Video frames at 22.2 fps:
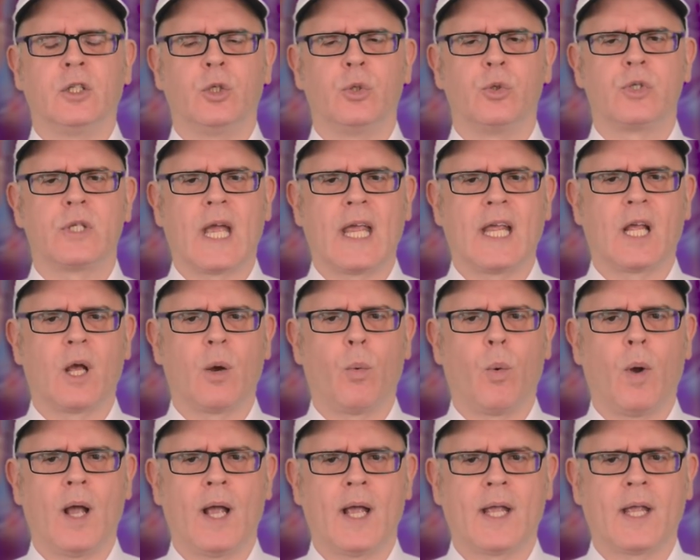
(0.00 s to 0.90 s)
You take
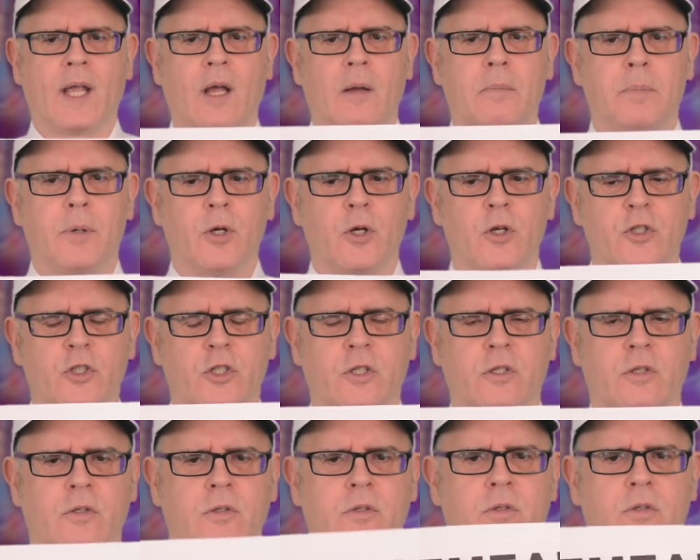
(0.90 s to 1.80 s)
away a
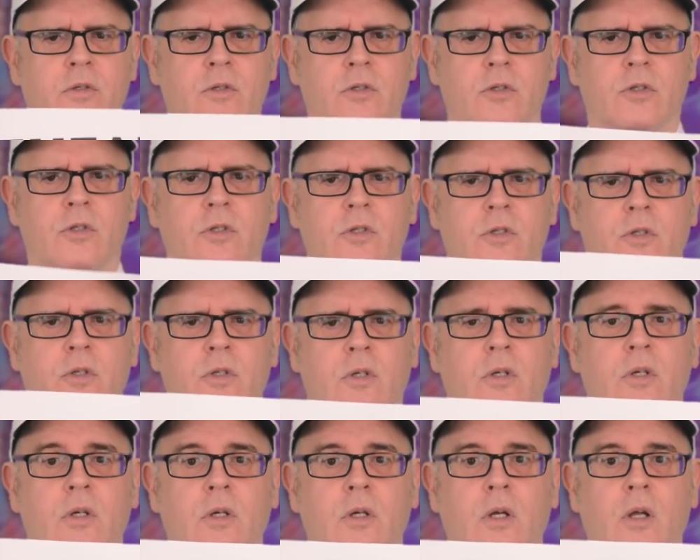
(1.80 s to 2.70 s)
person's
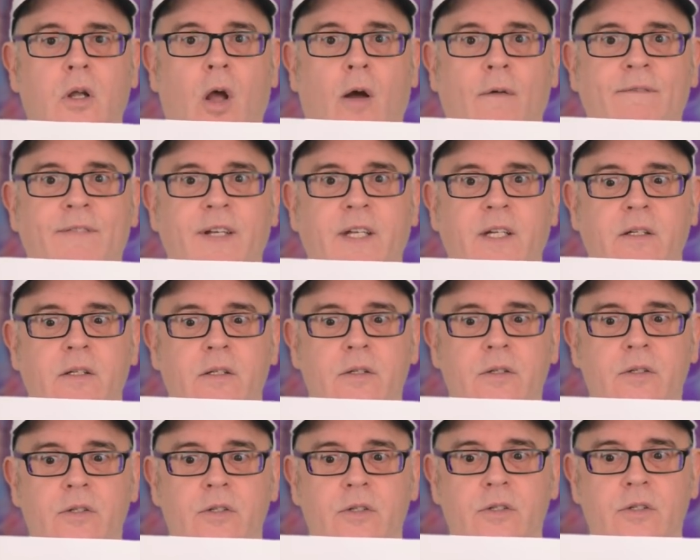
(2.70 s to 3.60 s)

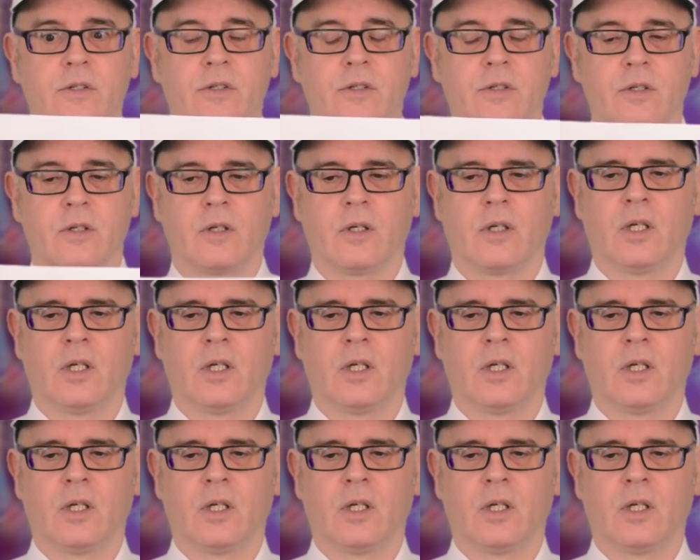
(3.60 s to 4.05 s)
confidence.